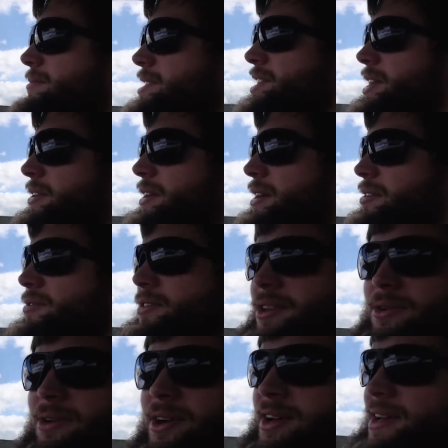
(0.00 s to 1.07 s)
material for
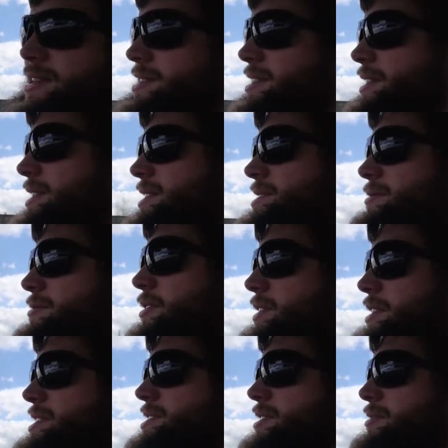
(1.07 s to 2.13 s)
you guys and get some
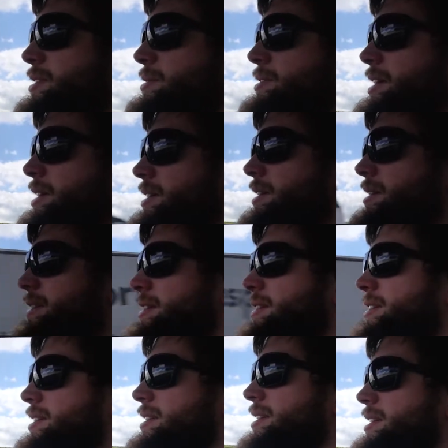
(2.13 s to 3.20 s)
funny stuff out there, and
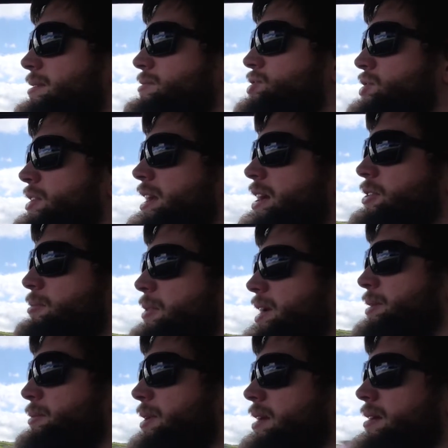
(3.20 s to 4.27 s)
I'm sure Loud
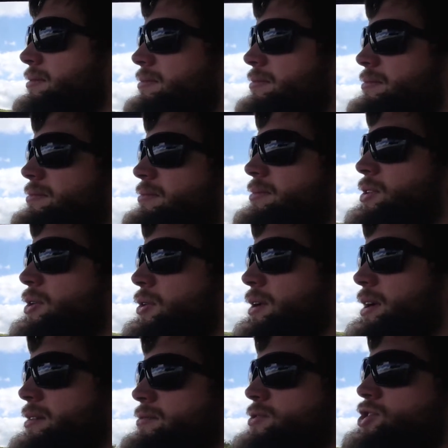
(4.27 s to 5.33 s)
Mike will go
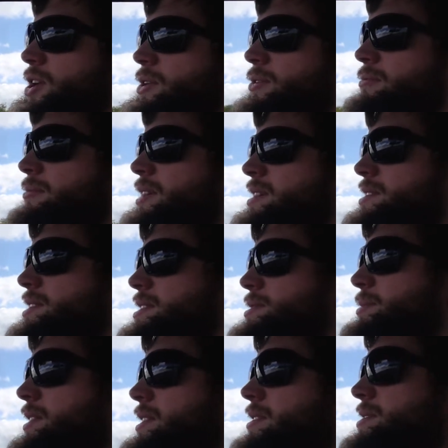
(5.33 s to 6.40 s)
around shouting because that's
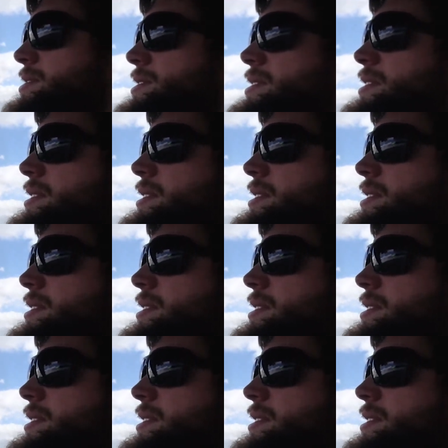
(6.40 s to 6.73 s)
what he does,